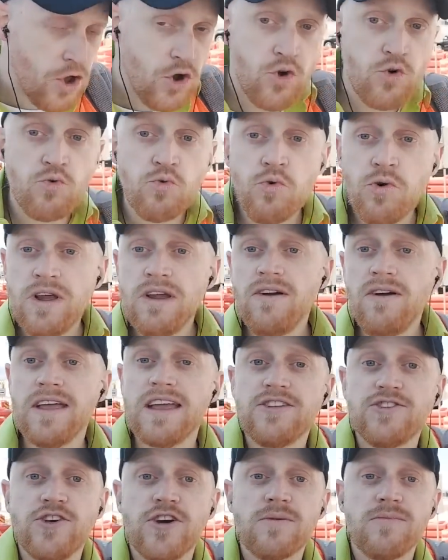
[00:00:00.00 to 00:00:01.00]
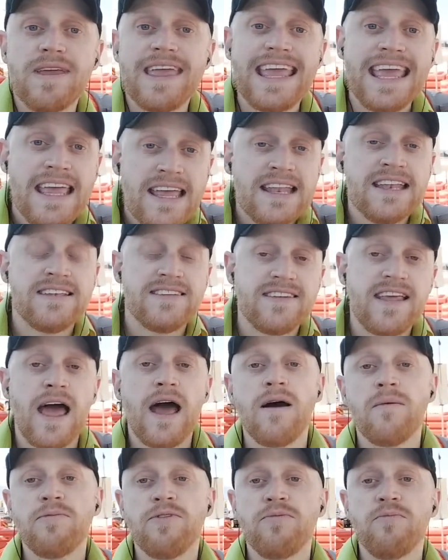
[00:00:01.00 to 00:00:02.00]
who really took me in
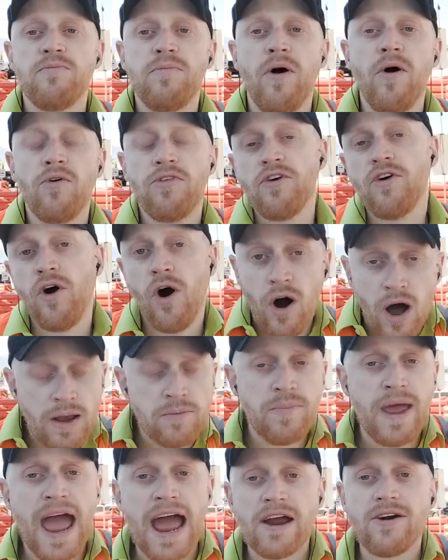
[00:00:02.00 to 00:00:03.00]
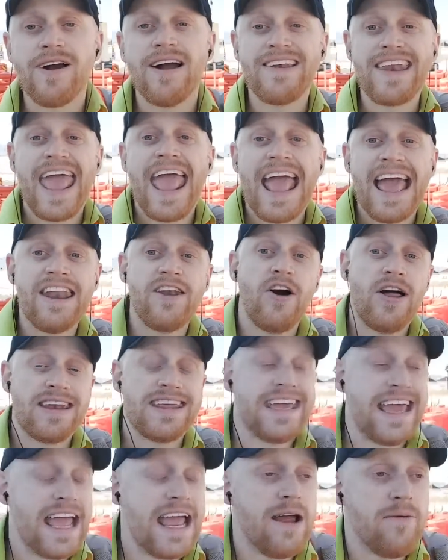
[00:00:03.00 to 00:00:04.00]
depth, both on background and on
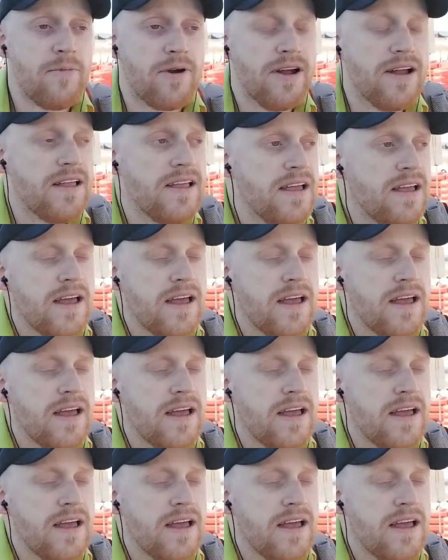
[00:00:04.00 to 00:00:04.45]
camera,